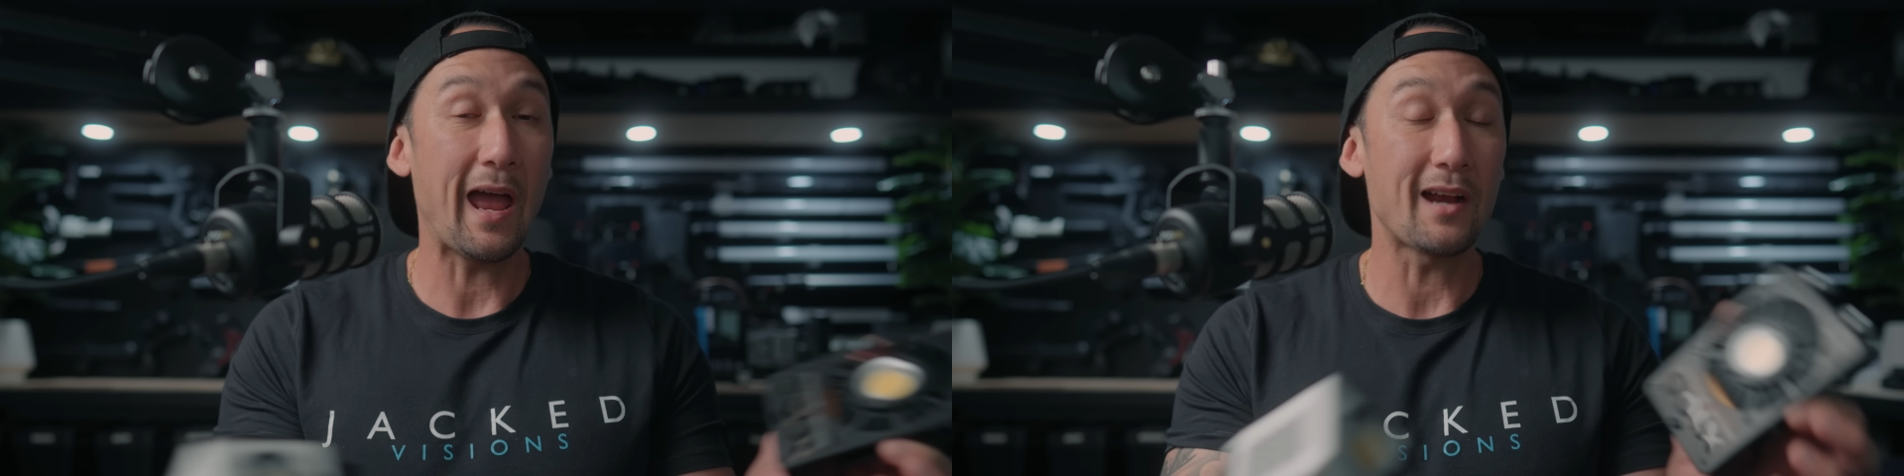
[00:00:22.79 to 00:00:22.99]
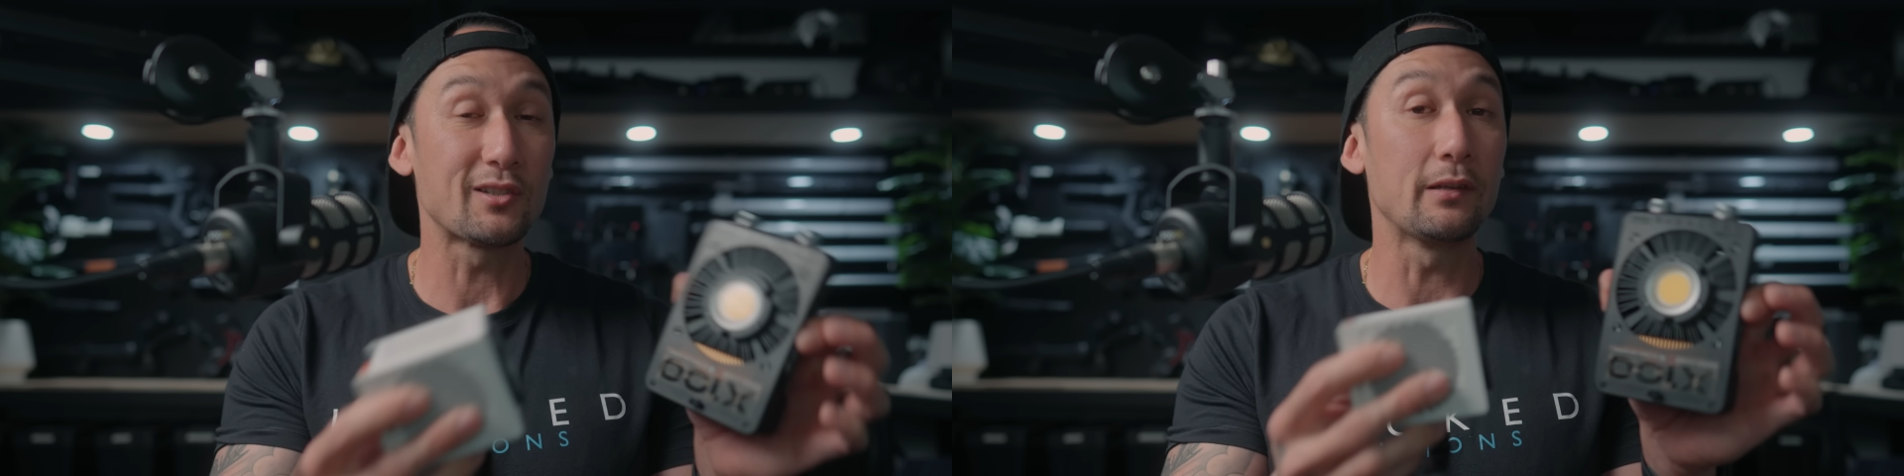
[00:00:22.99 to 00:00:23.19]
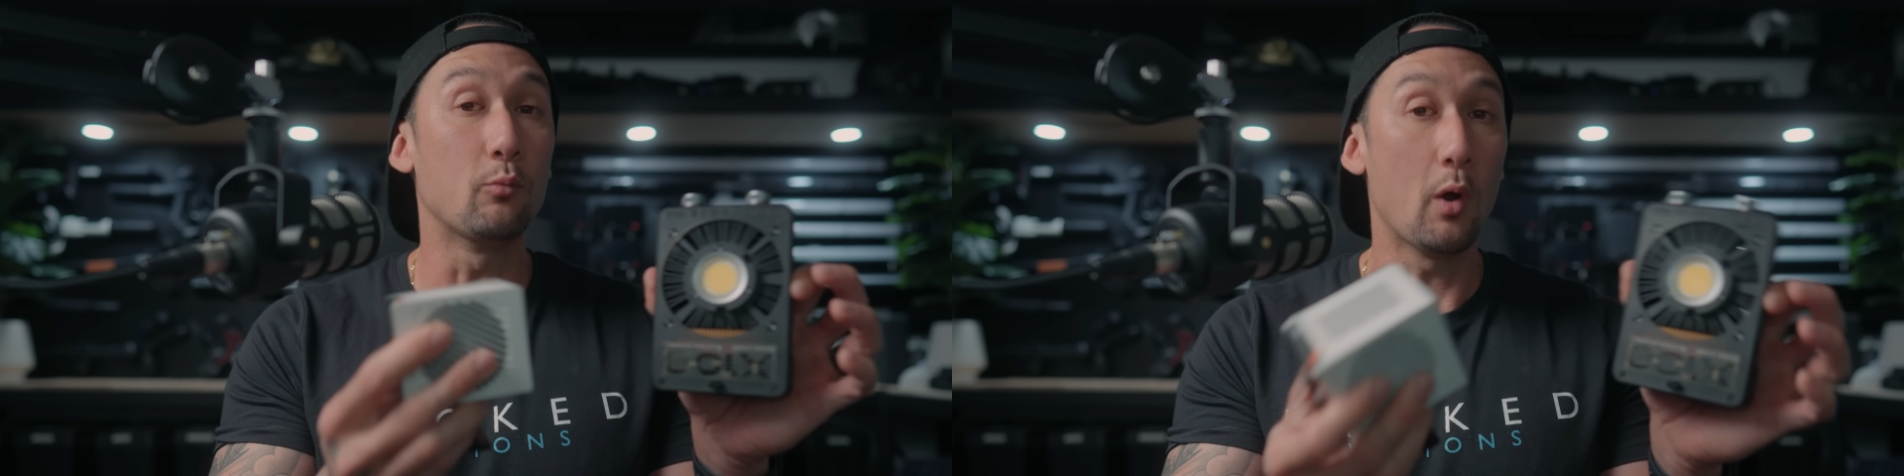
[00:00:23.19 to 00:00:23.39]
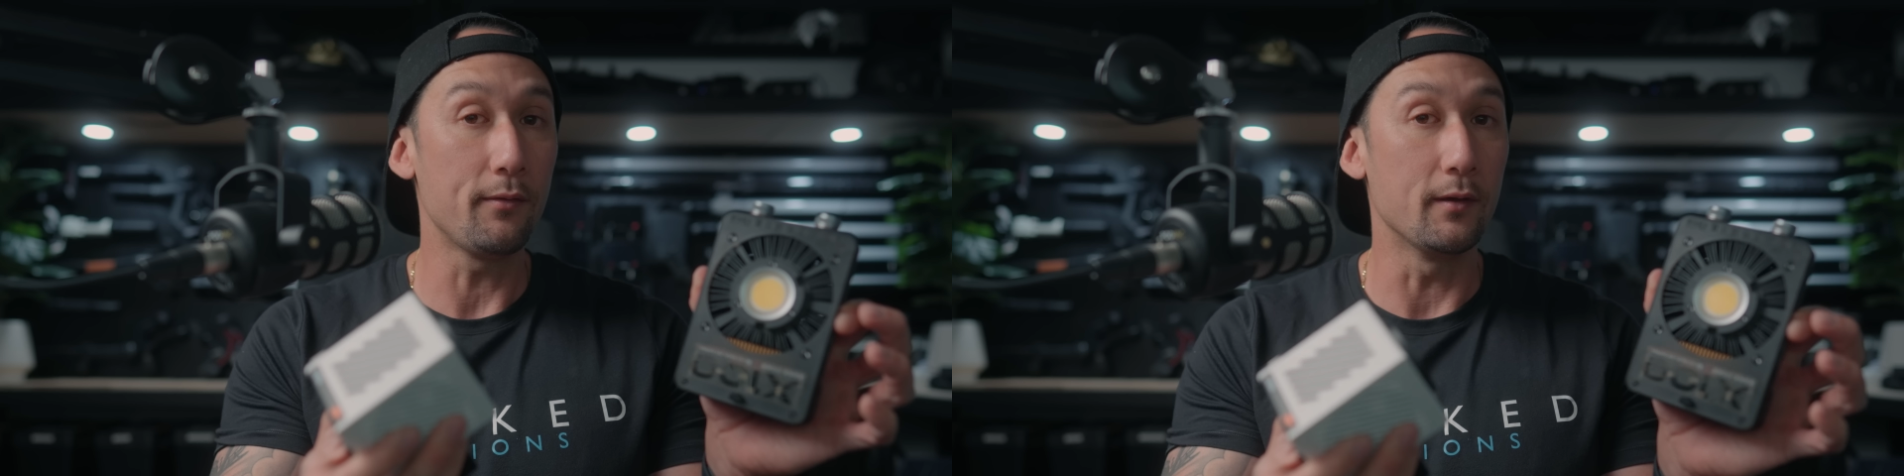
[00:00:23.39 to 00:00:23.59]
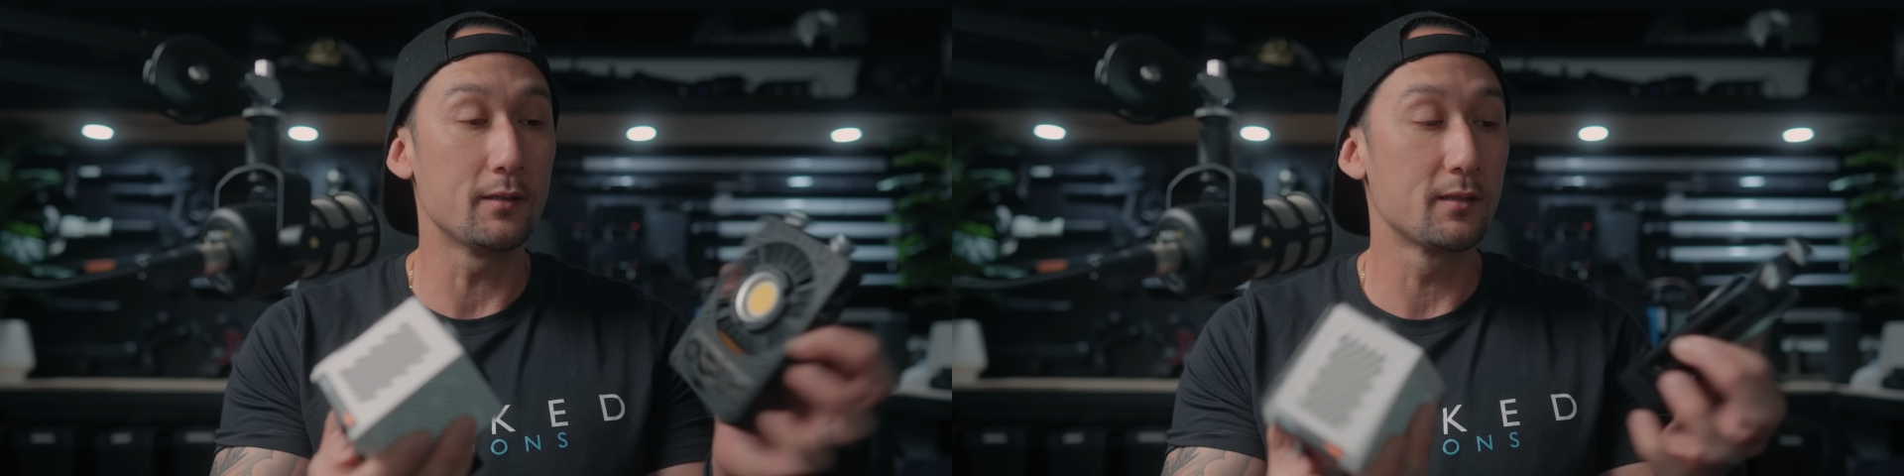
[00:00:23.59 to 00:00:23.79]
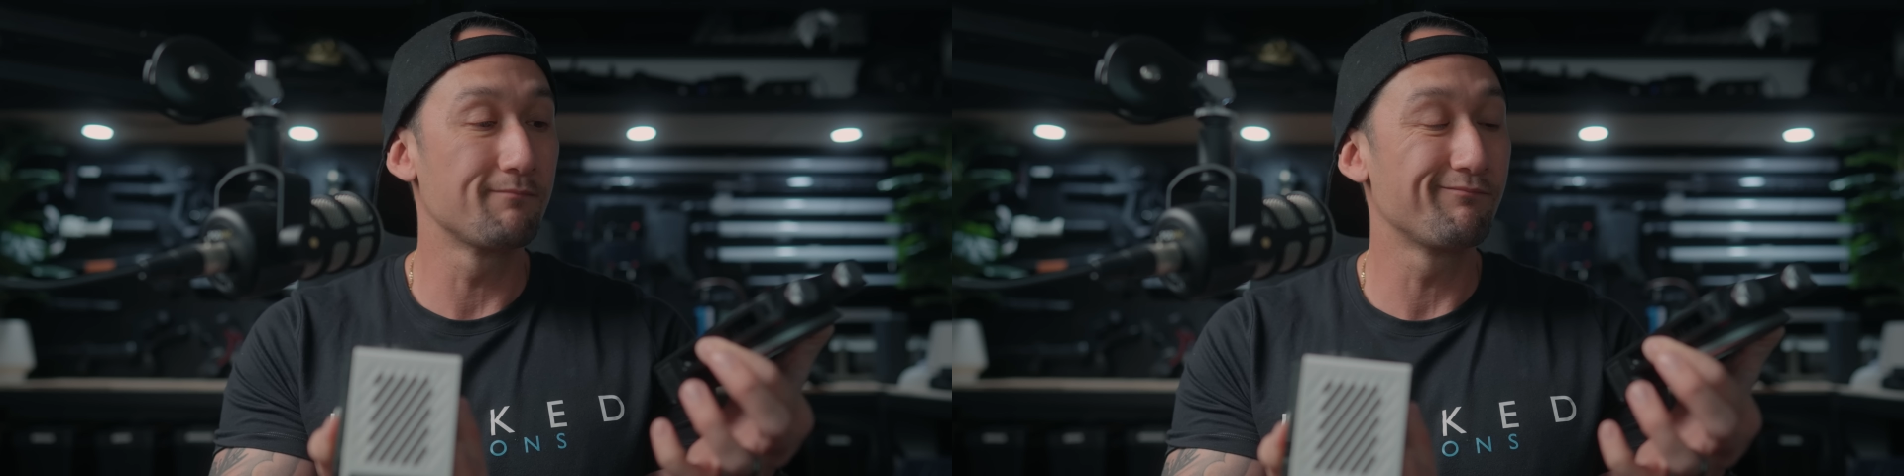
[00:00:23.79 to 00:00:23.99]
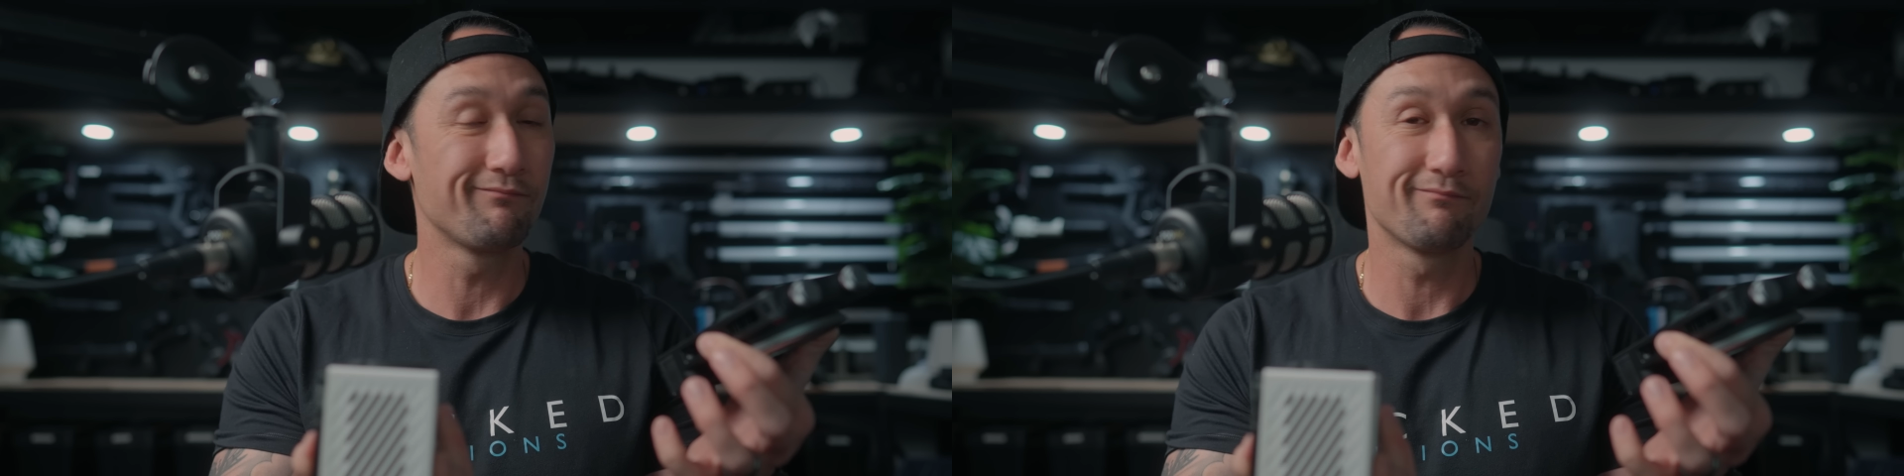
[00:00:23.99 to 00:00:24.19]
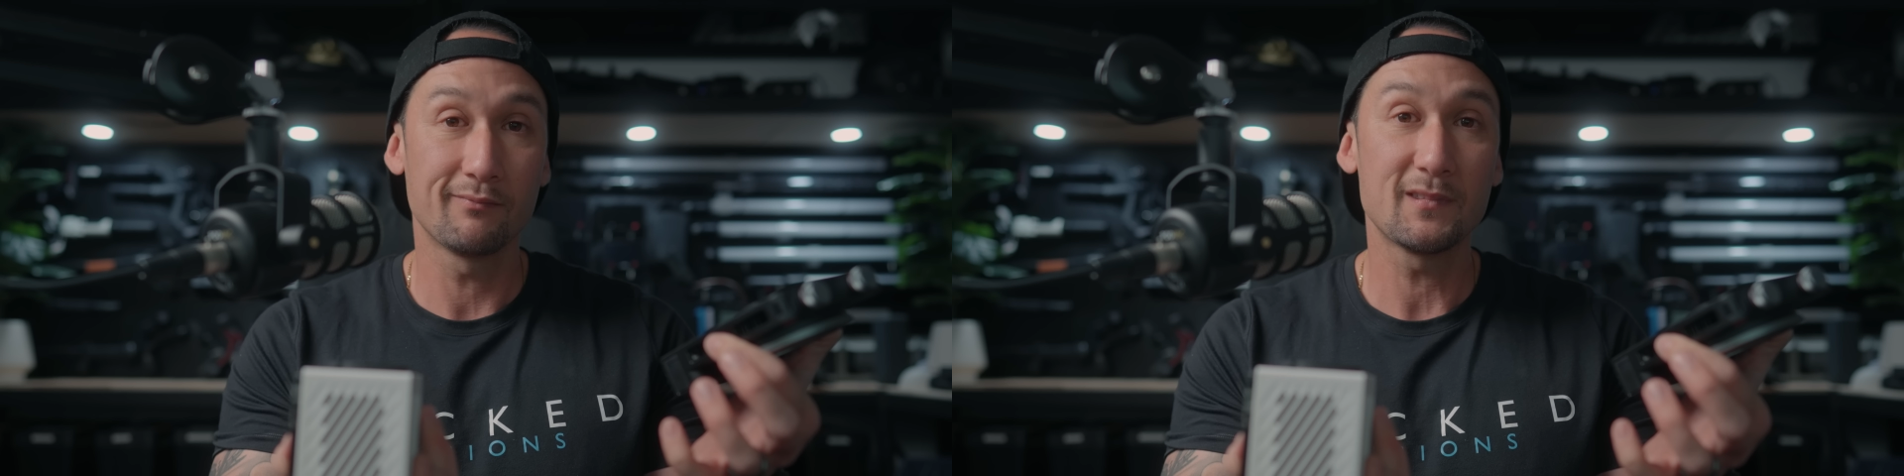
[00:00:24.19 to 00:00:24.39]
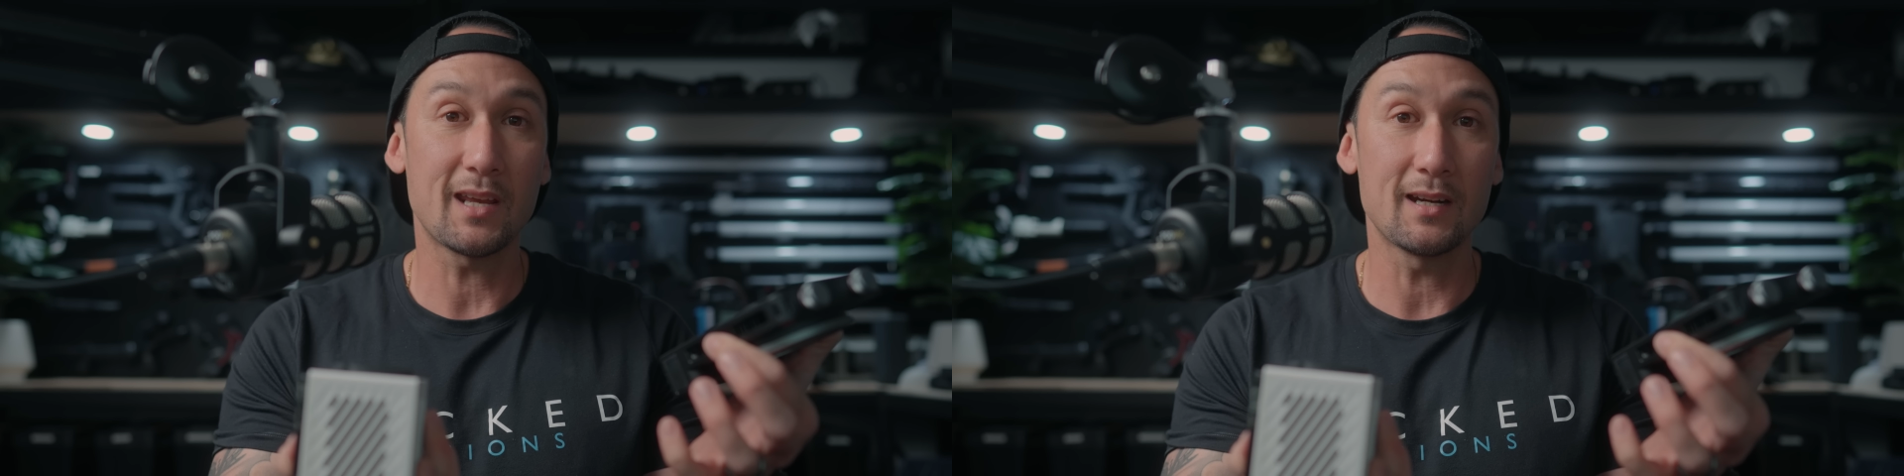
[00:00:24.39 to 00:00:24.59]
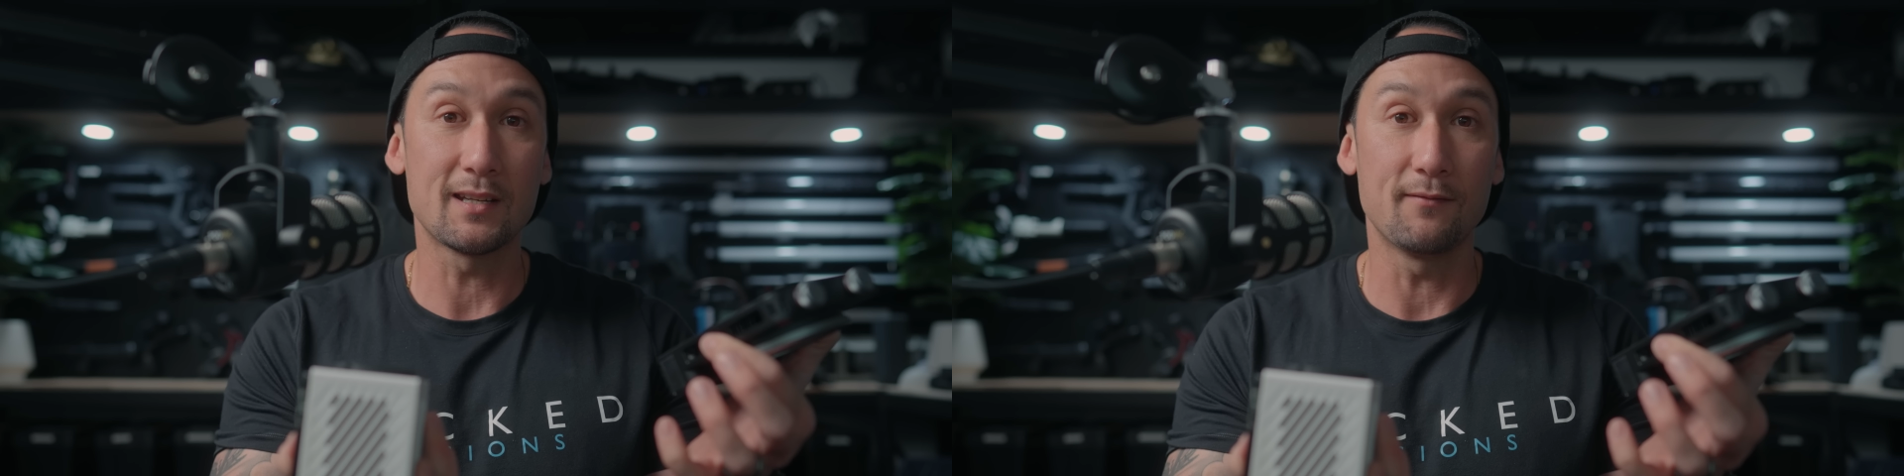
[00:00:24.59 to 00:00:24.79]
actually worth it? Let's
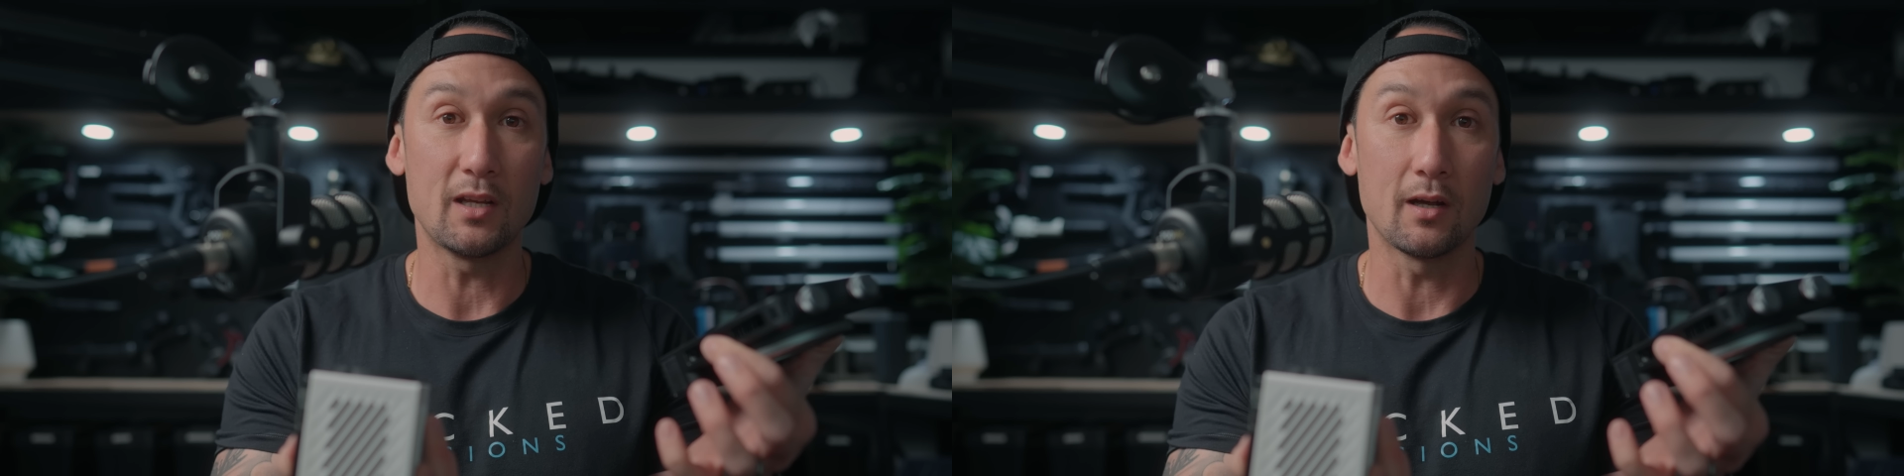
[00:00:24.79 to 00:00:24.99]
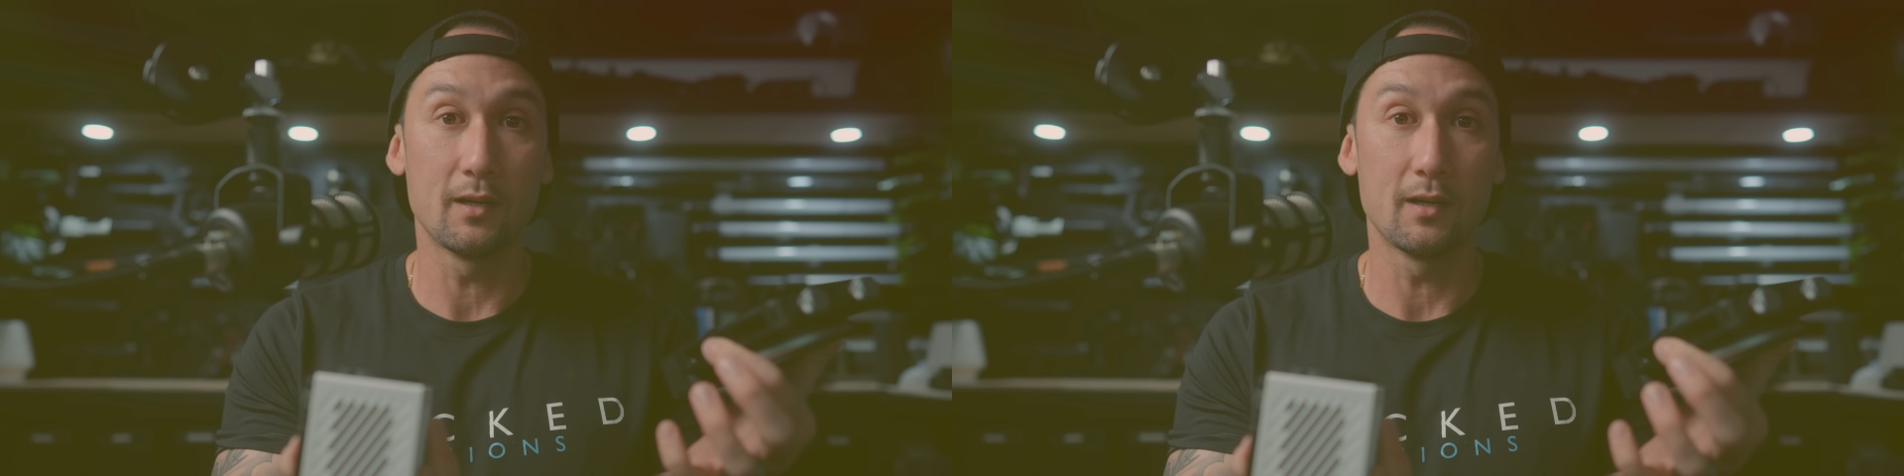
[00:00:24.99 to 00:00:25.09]
get into the video.